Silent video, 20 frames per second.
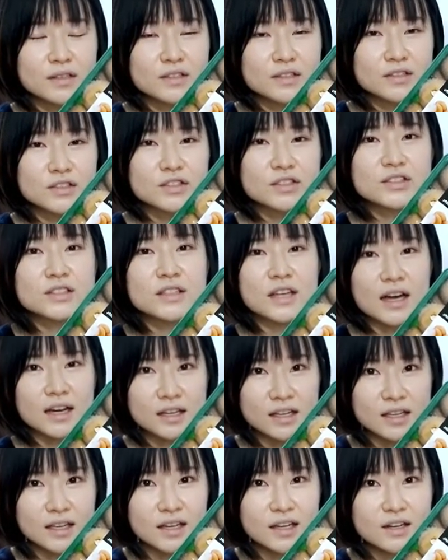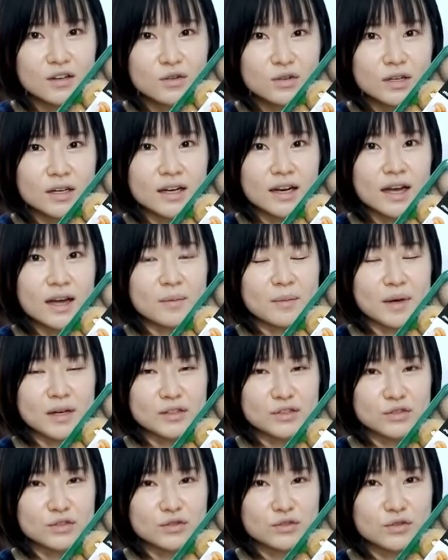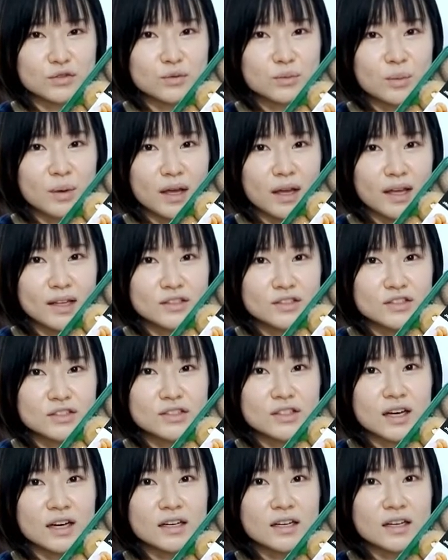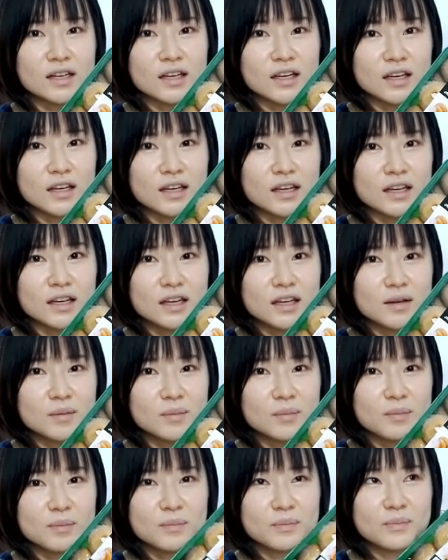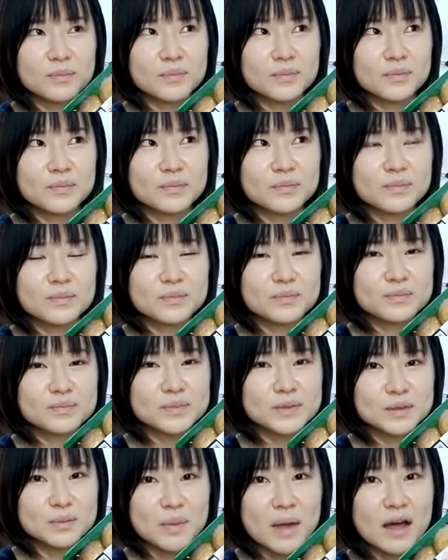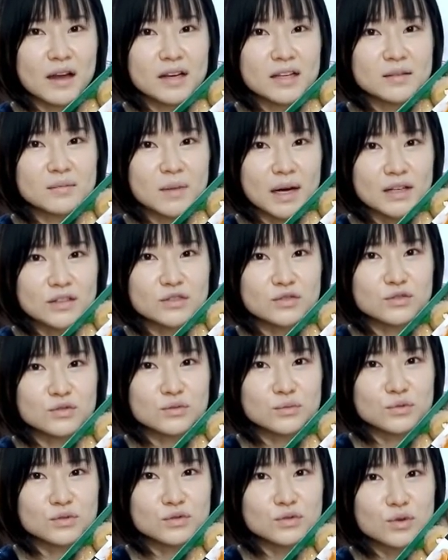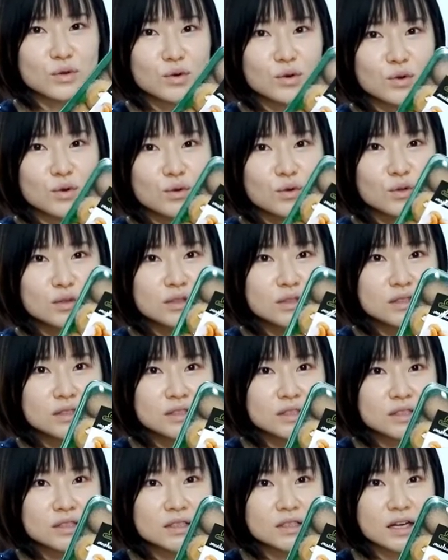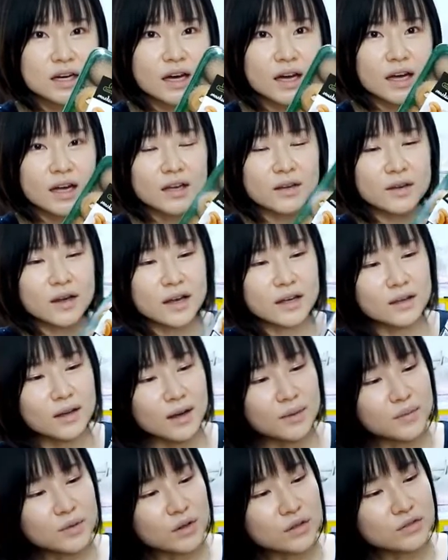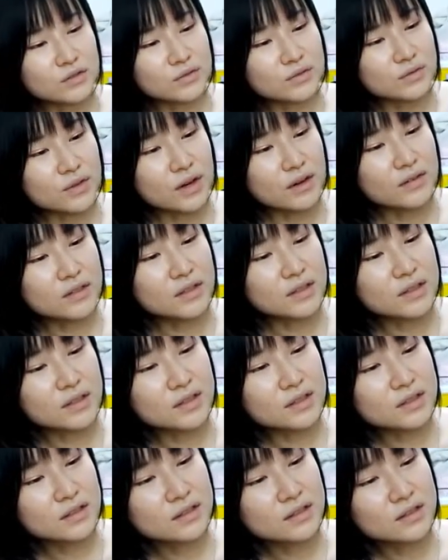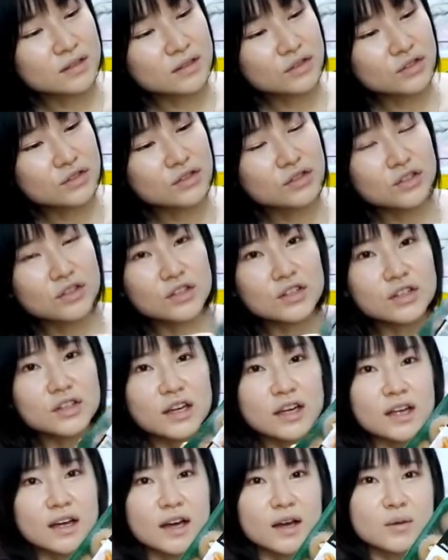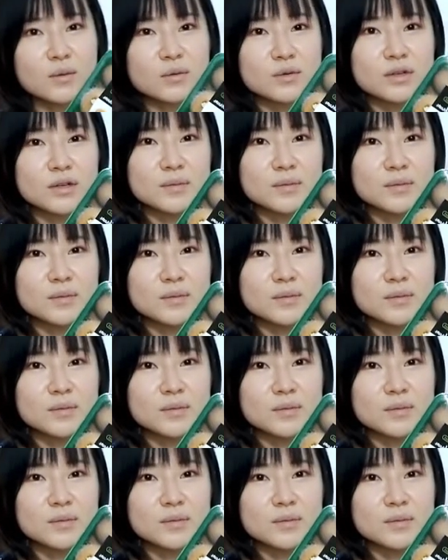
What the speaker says: shiitake look-alike mushroom and shiitake smelling mushroom. So I'm not very sure that I'm